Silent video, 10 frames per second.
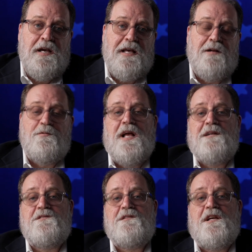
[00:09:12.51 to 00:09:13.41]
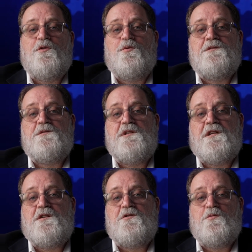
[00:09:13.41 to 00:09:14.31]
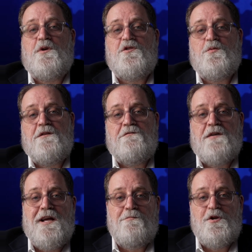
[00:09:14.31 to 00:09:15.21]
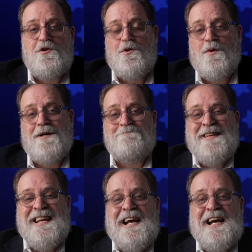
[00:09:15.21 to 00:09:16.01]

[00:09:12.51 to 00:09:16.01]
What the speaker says: And I would like to say that we'd see it in 2025, but you know what?